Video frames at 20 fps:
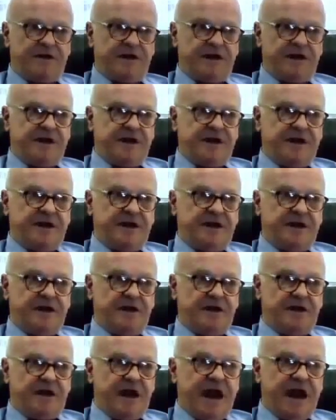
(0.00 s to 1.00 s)
The
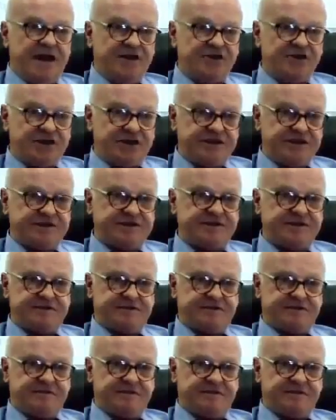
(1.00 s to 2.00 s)
uh,
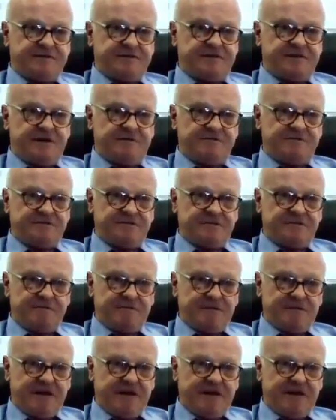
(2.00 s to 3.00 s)
engines uh, comes
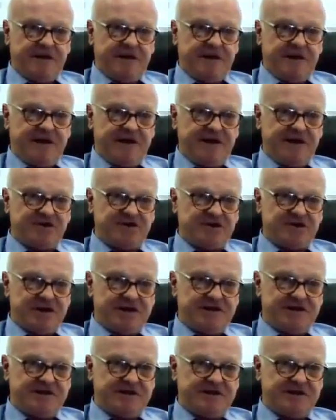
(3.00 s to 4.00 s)
from the
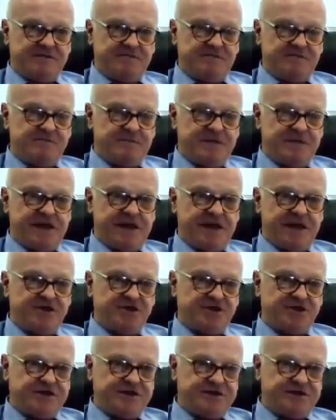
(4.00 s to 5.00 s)
NH90, big
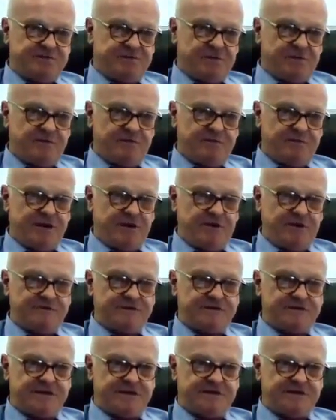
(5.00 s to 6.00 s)
engines, probably
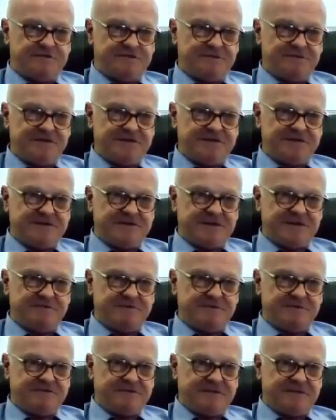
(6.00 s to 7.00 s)
oversized for this
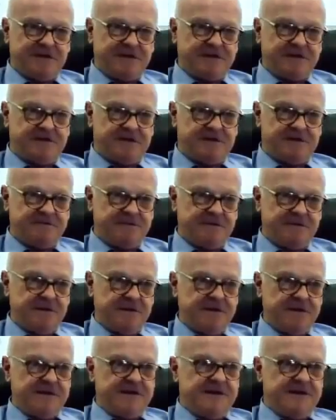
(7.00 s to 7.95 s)
type of aircraft.